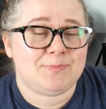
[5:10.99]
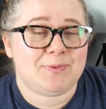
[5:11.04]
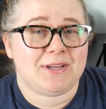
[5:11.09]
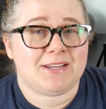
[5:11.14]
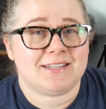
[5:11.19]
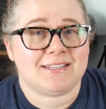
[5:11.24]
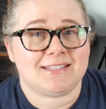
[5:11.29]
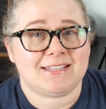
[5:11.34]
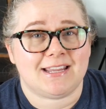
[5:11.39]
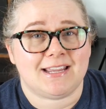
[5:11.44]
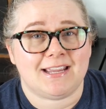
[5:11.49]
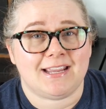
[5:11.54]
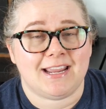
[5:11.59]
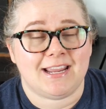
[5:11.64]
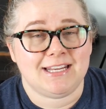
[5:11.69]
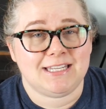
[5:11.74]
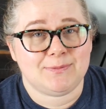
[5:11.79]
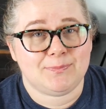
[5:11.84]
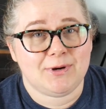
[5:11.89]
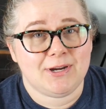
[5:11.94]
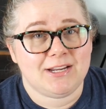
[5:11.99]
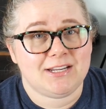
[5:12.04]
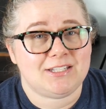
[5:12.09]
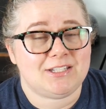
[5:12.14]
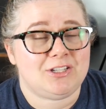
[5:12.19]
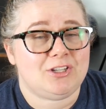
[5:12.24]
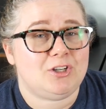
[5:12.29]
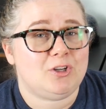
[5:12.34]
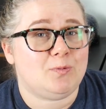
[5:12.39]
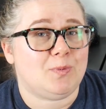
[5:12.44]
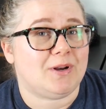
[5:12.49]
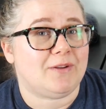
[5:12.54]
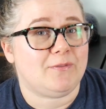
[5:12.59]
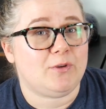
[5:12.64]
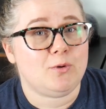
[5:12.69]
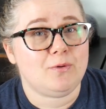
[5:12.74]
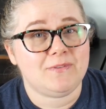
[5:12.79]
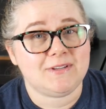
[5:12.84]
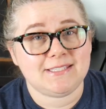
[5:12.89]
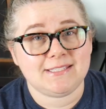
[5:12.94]
Because I hate to break it to you, but if
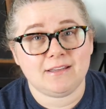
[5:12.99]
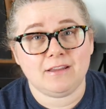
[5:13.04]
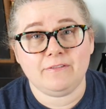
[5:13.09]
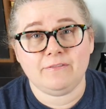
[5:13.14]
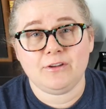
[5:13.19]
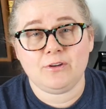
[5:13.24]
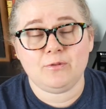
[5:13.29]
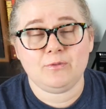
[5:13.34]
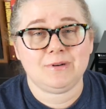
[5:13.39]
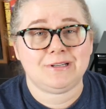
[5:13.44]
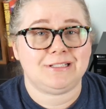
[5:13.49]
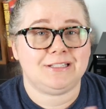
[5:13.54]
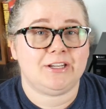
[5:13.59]
you have a cell phone,